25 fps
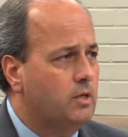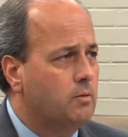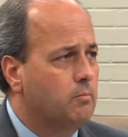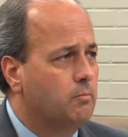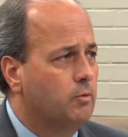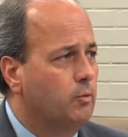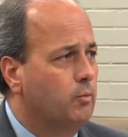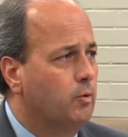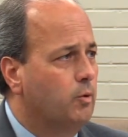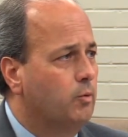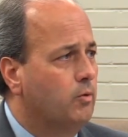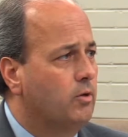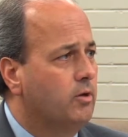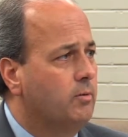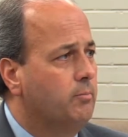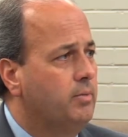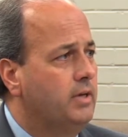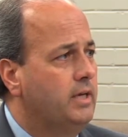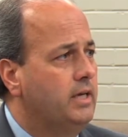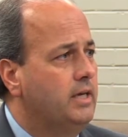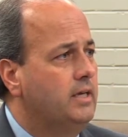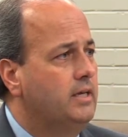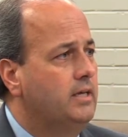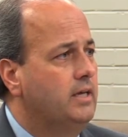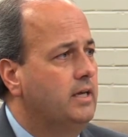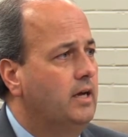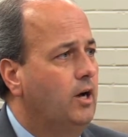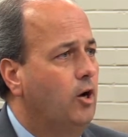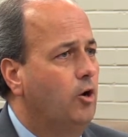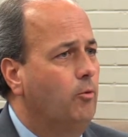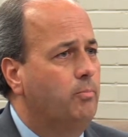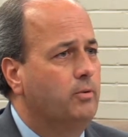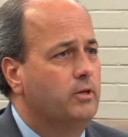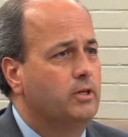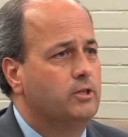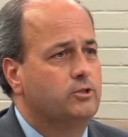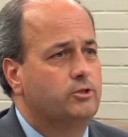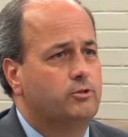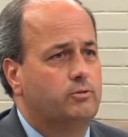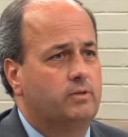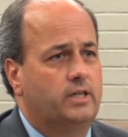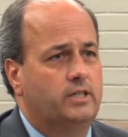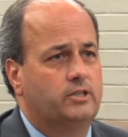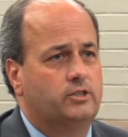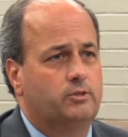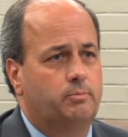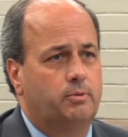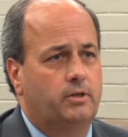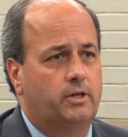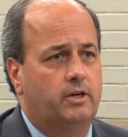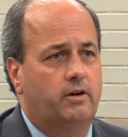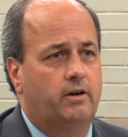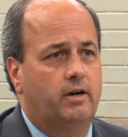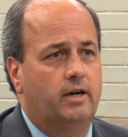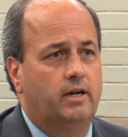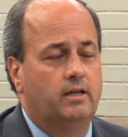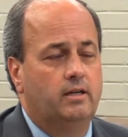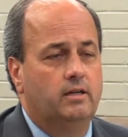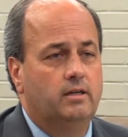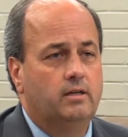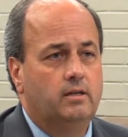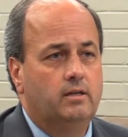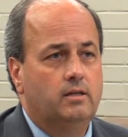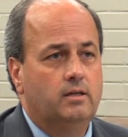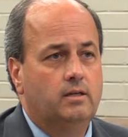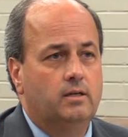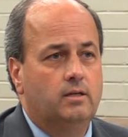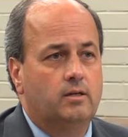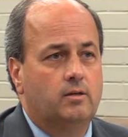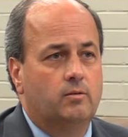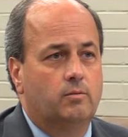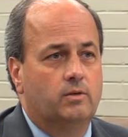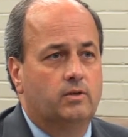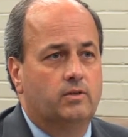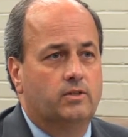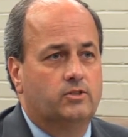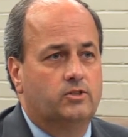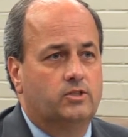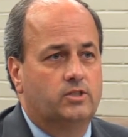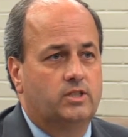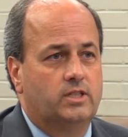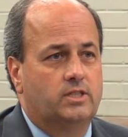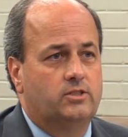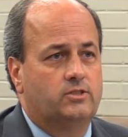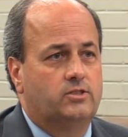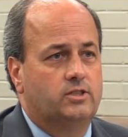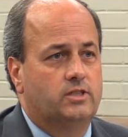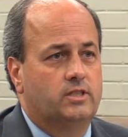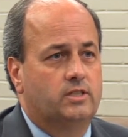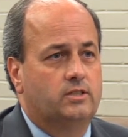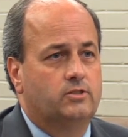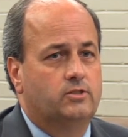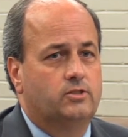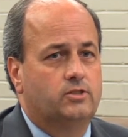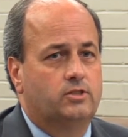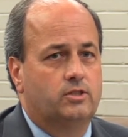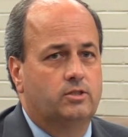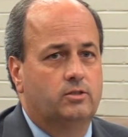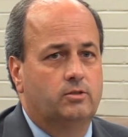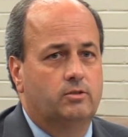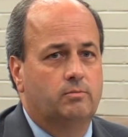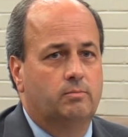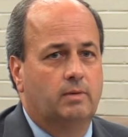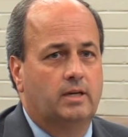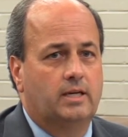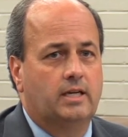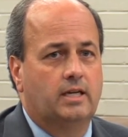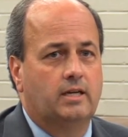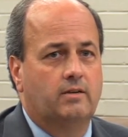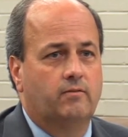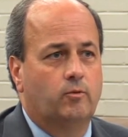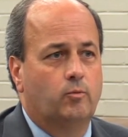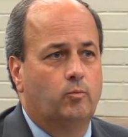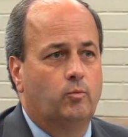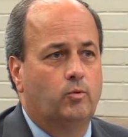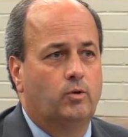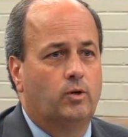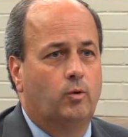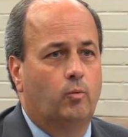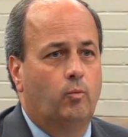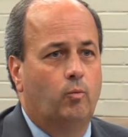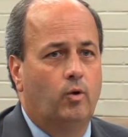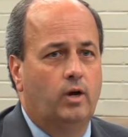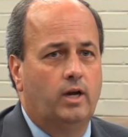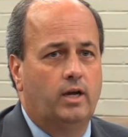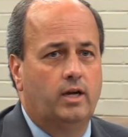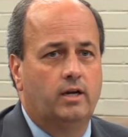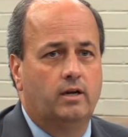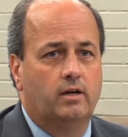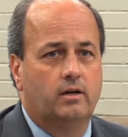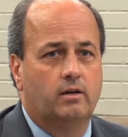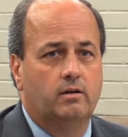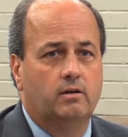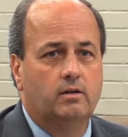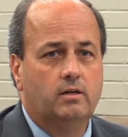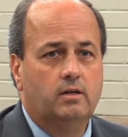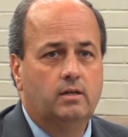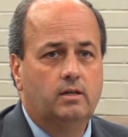But we want to be open and transparent with the citizens to make everyone aware